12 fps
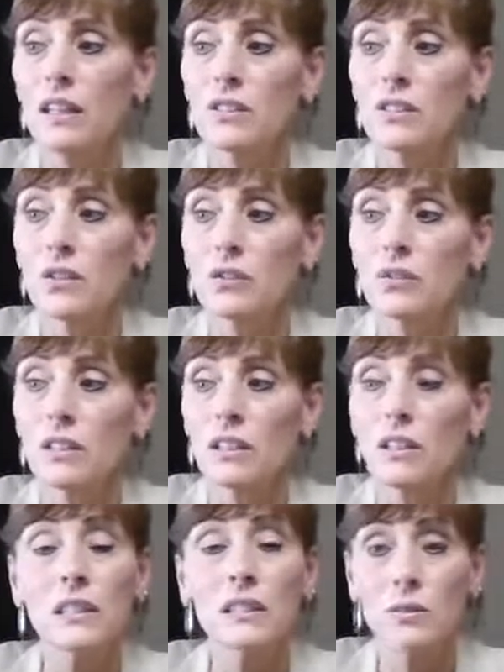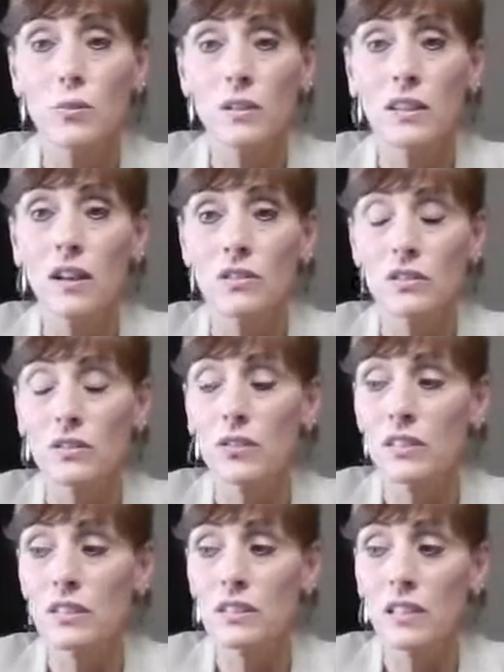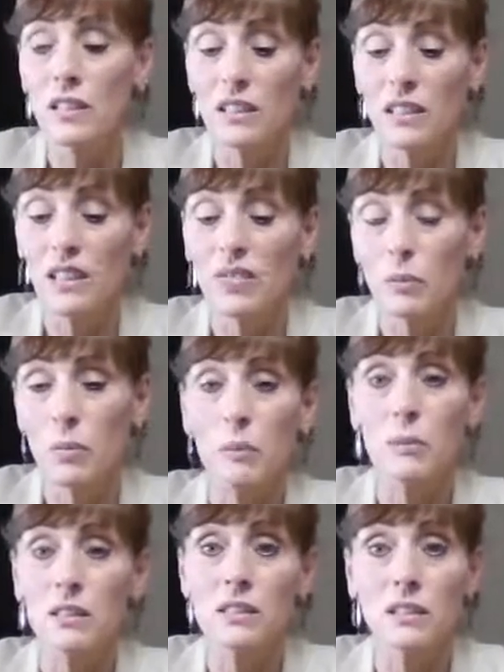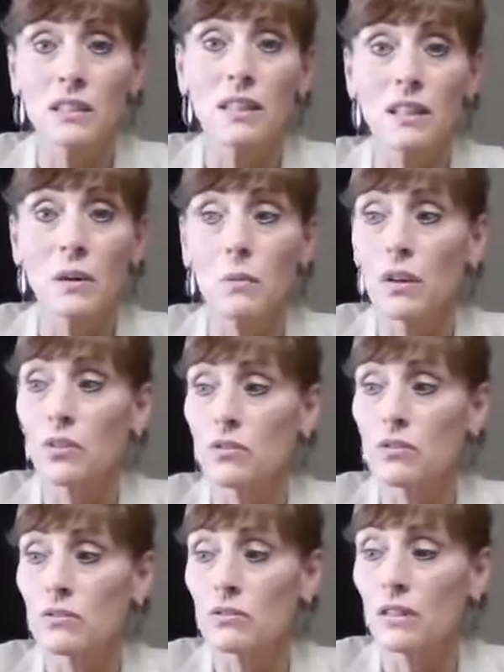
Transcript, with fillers: children at least 1,000 units daily, and even babies can take that much.